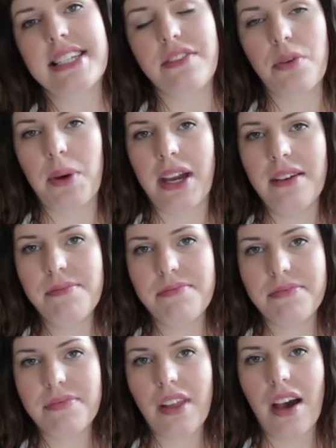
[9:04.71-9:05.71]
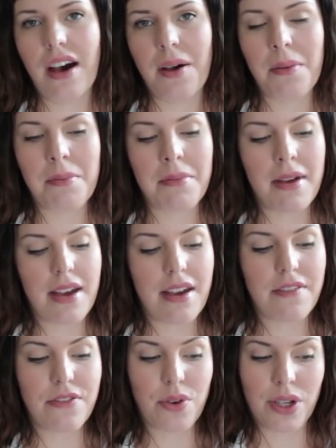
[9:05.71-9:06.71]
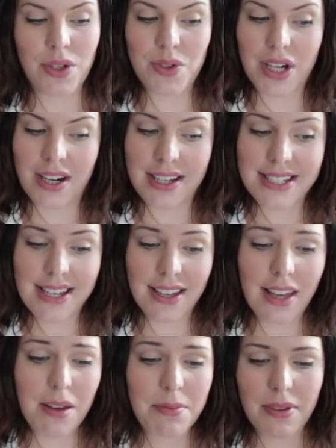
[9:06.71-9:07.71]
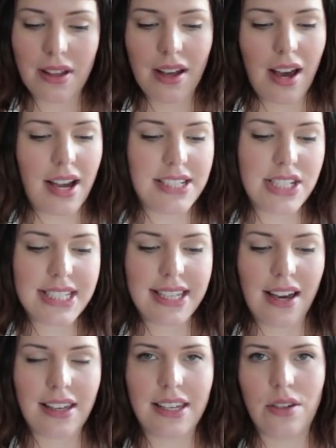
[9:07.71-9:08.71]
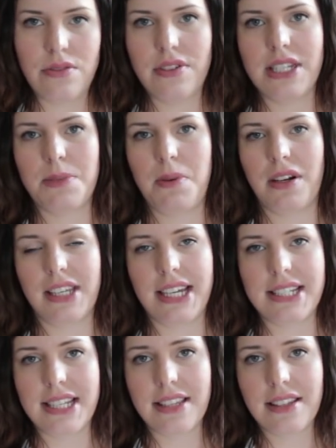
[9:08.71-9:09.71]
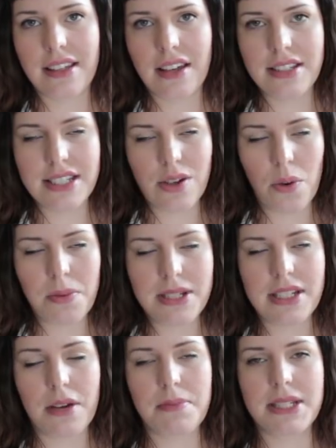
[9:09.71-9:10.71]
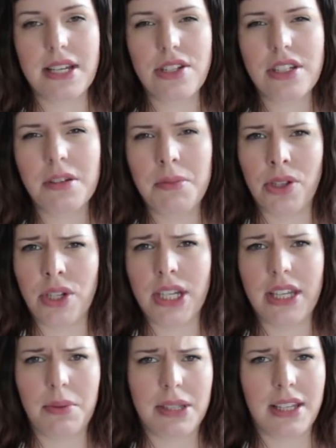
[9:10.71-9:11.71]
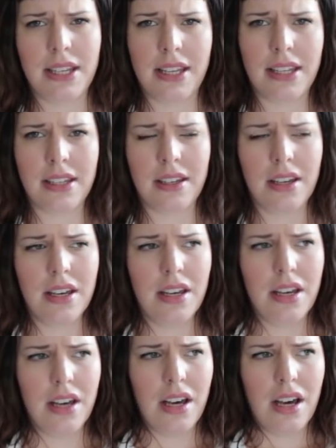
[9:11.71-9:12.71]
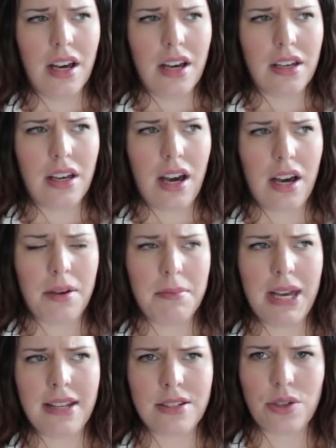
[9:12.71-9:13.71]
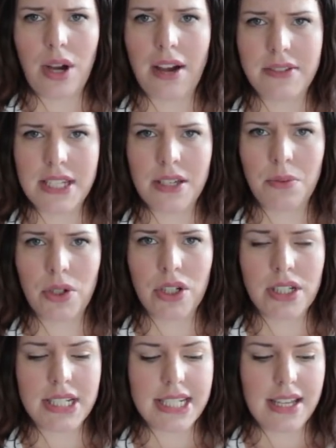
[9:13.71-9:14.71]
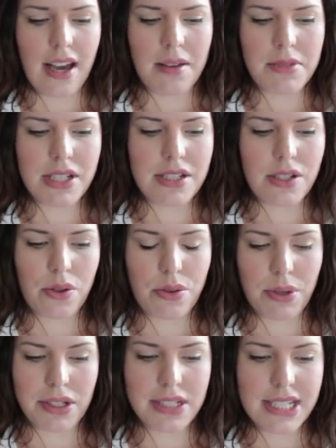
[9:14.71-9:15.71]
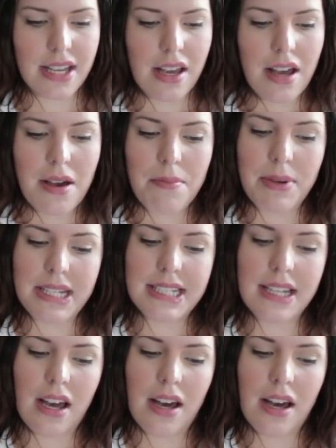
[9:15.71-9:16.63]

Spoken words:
giveaway for you guys. I just can't get over this podcasting thing. It's opened up such a community with the knitting and crafting world. I'm just so thrilled. But